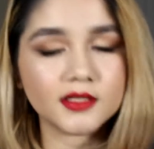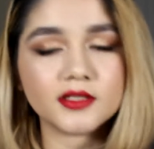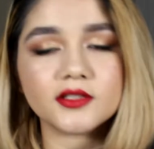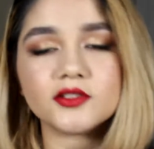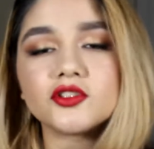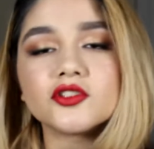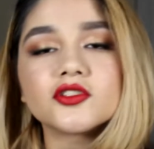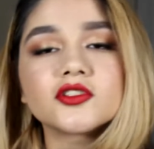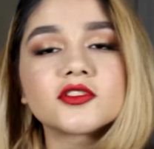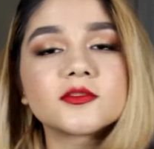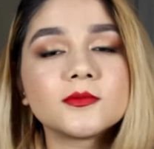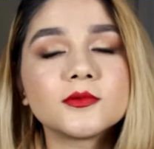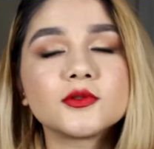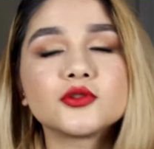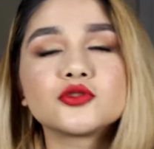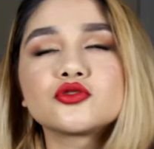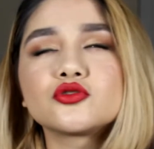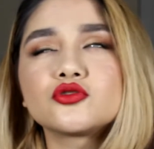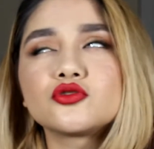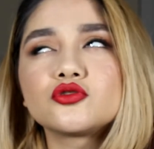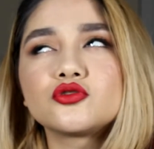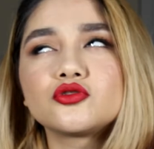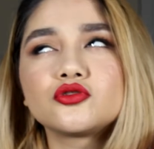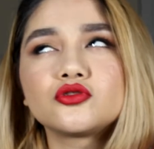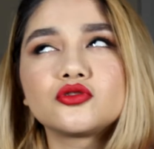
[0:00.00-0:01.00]
It just smells
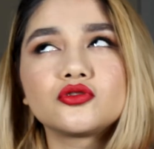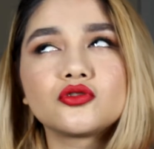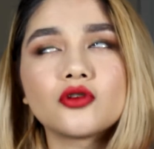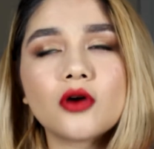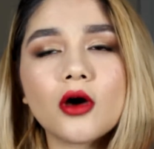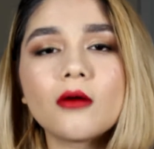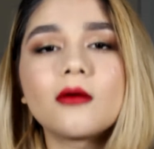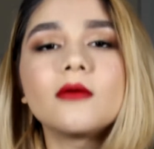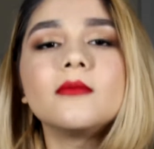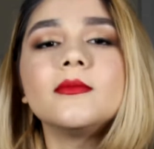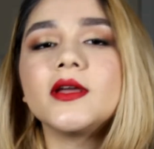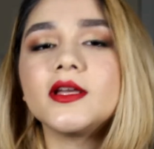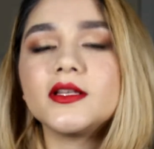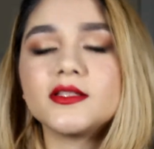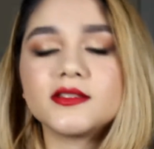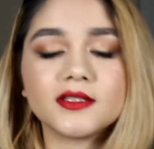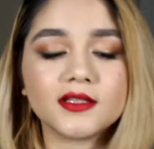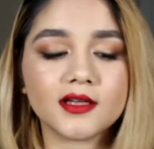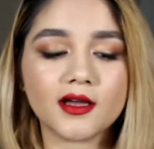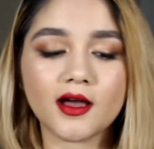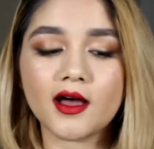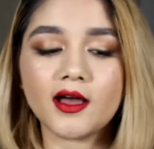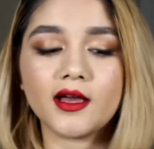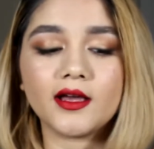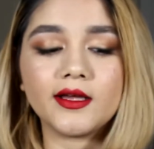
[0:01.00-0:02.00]
so
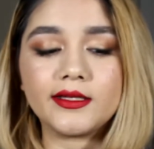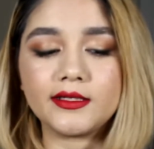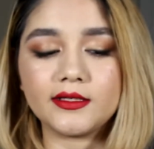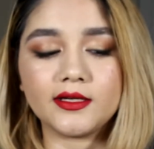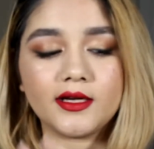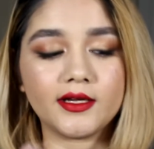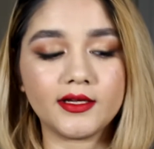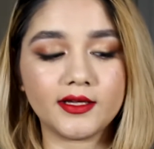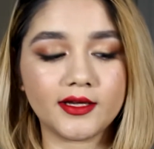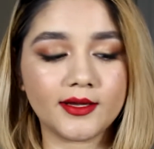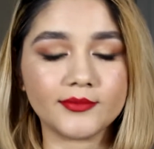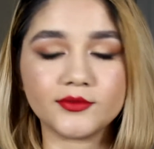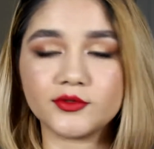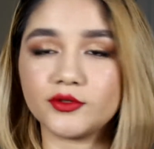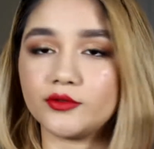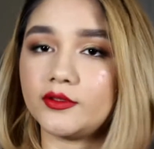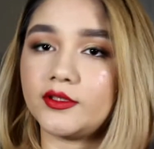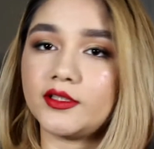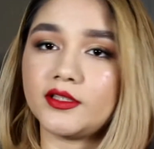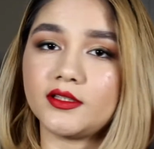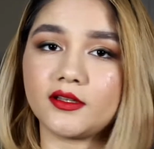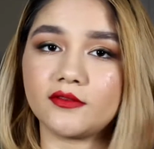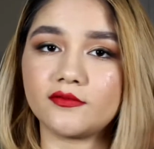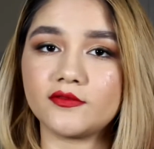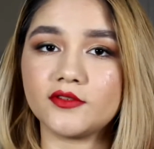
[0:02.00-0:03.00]
amazing. I
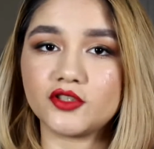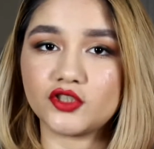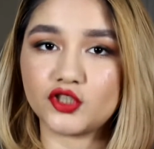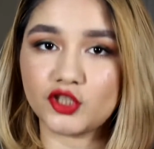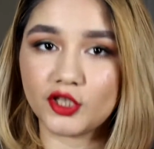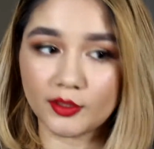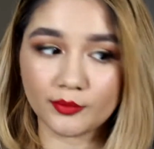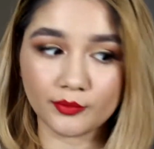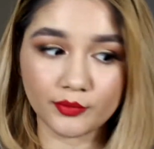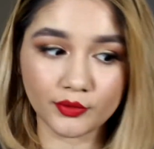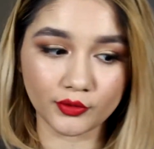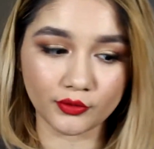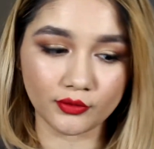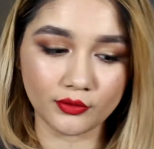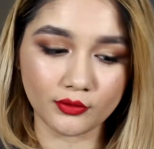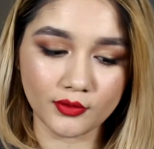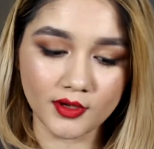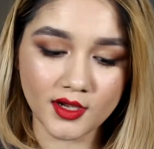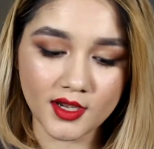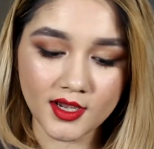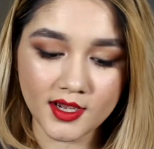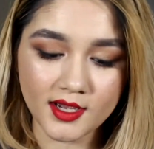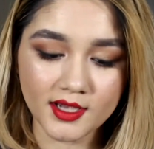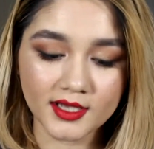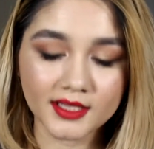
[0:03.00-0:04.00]
absolutely love this shampoo.
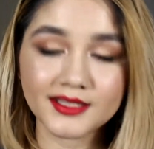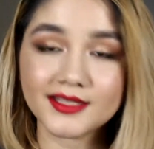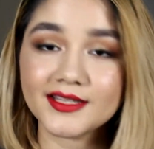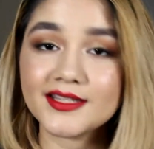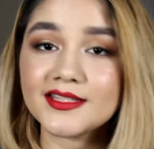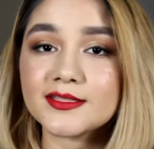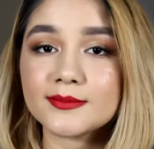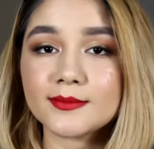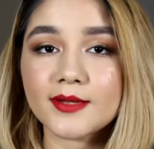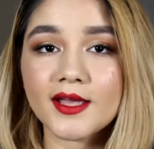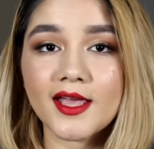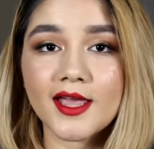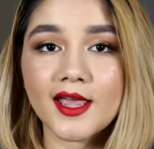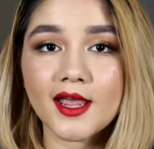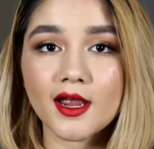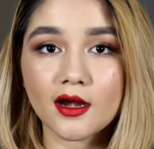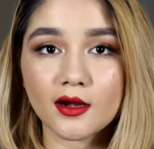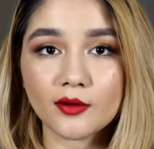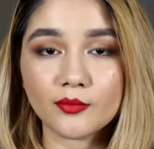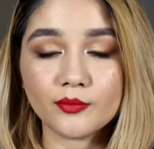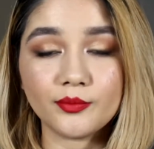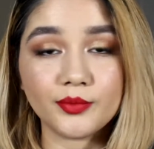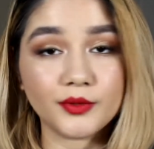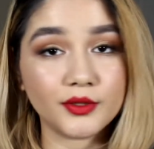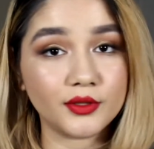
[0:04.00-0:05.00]
Cleans my
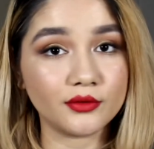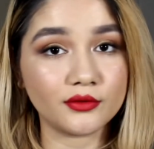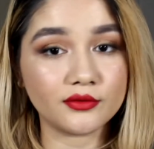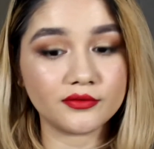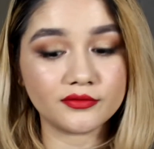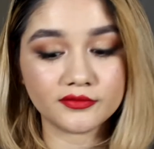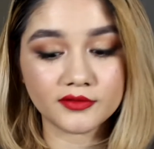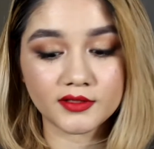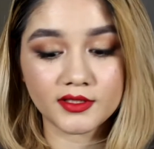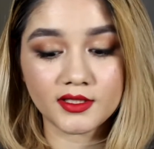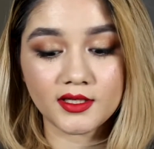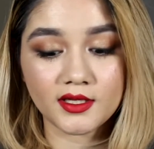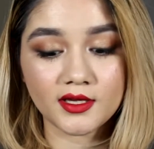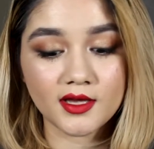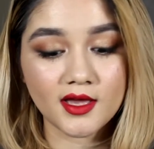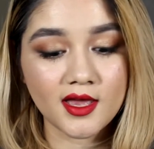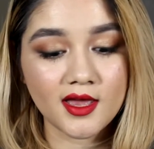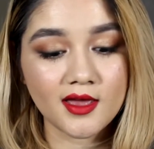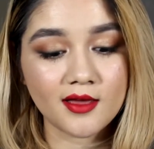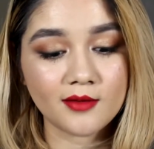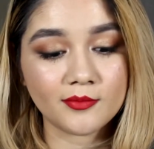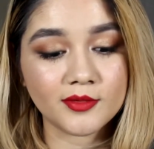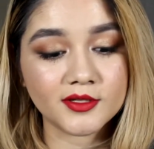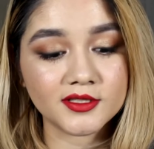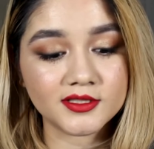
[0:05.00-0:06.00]
hair beautifully,
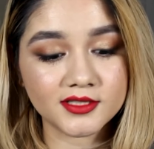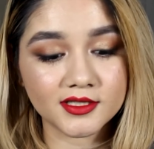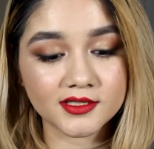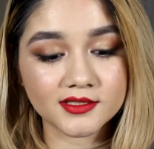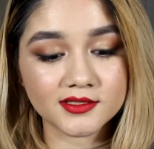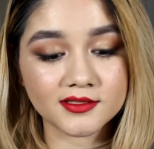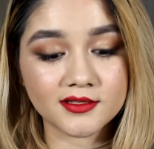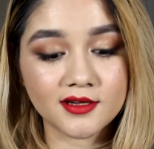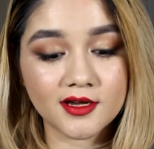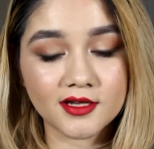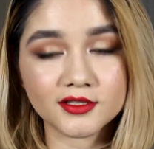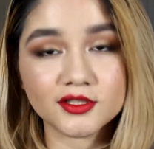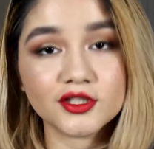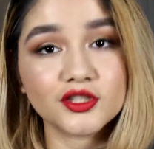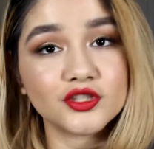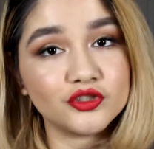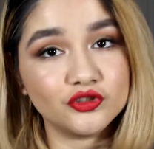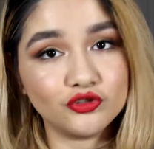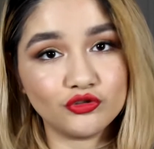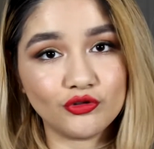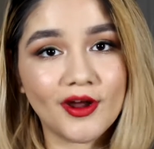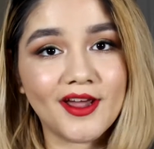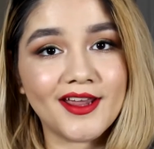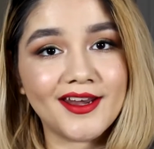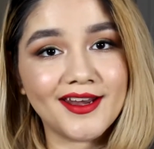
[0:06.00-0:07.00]
but does not
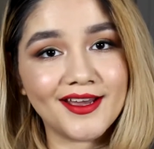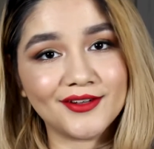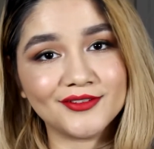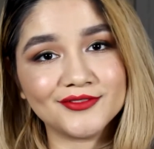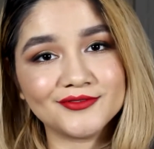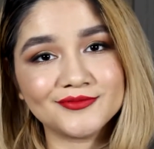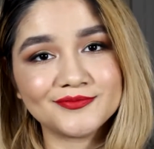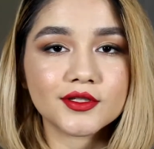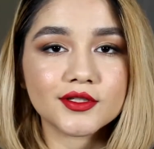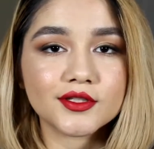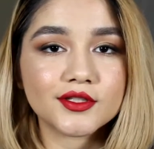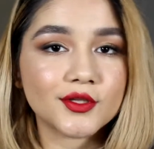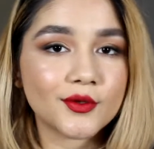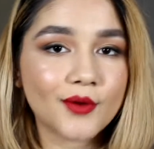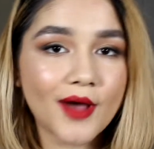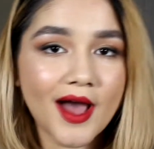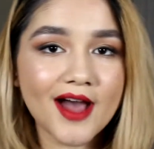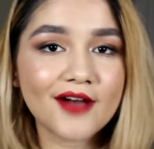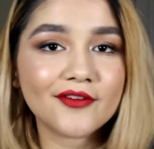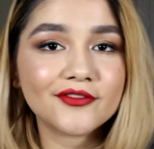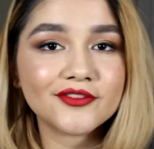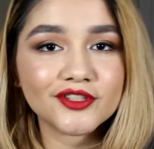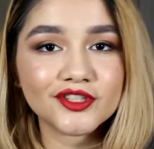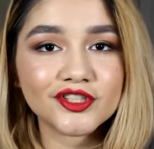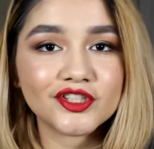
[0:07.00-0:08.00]
dry it out. So
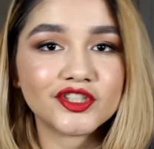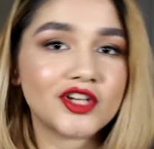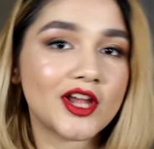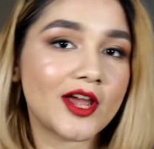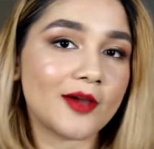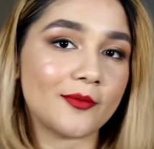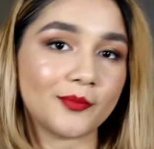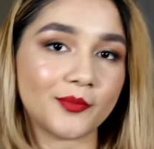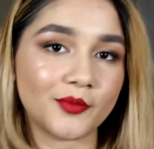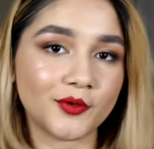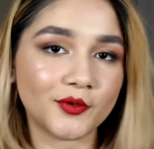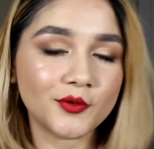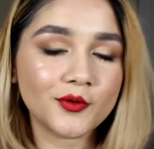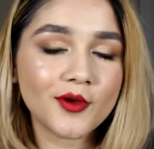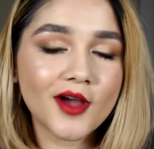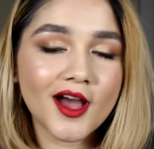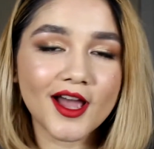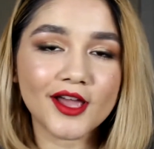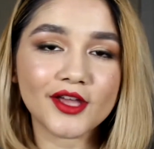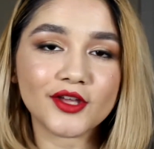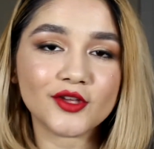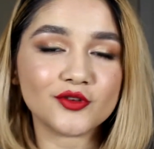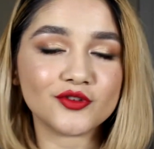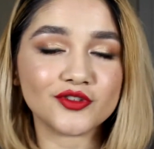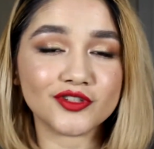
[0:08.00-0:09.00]
after shampoo,
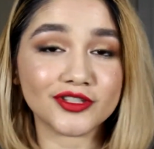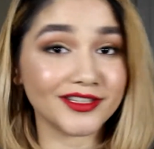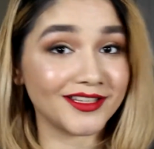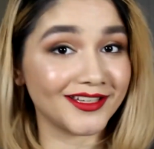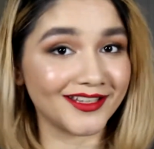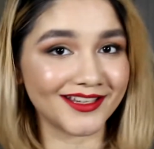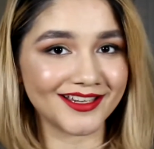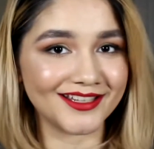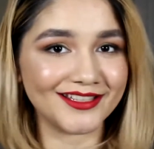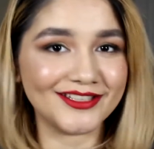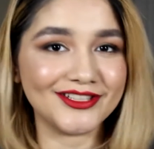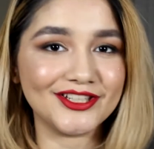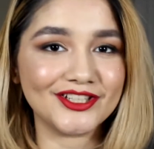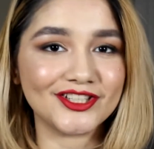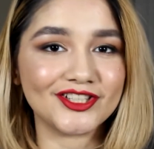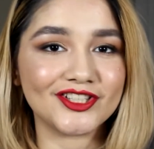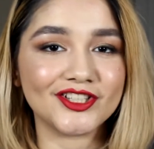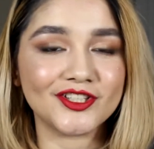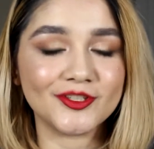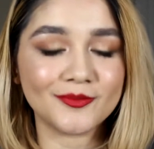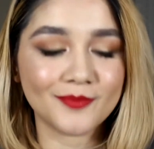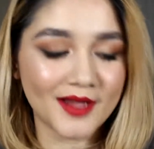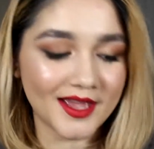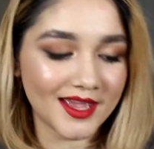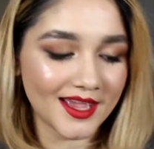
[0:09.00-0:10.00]
I usually
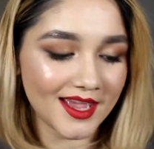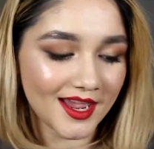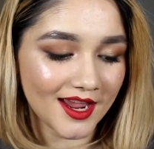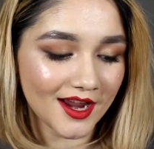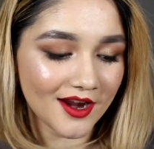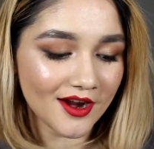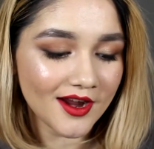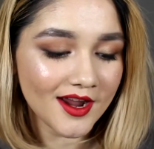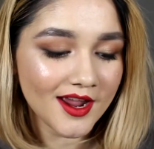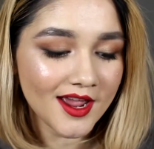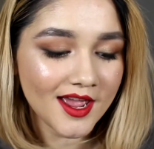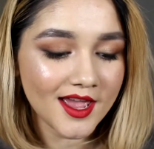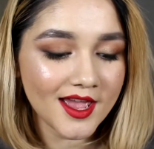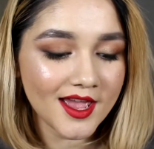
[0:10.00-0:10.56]
condition my hair.